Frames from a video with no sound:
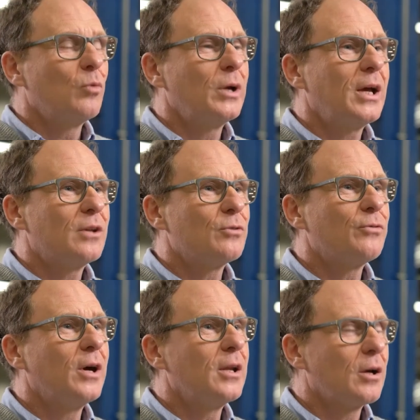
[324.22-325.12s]
We had
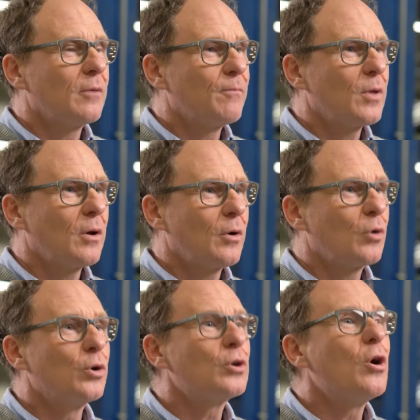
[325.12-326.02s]
to find a
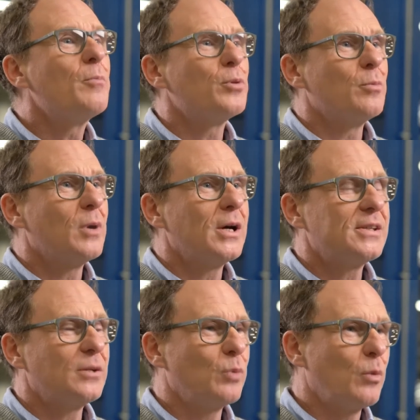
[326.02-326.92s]
good
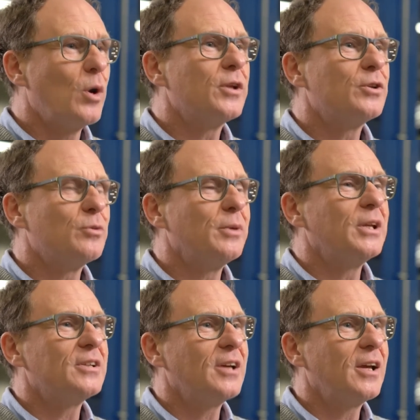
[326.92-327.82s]
compromise, and we wanted to
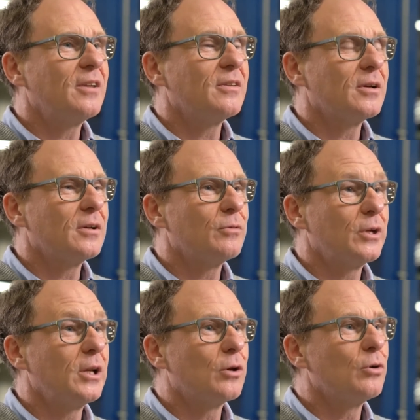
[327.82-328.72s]
maintain the
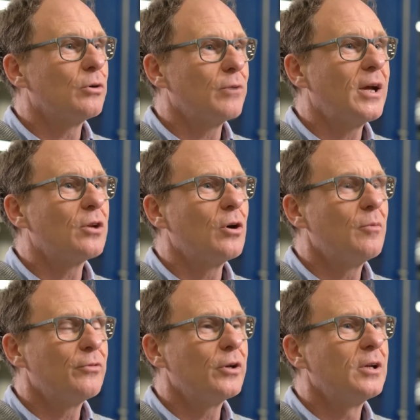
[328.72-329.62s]
really good ride
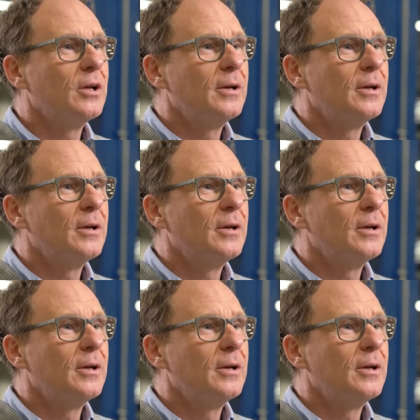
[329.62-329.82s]
comfort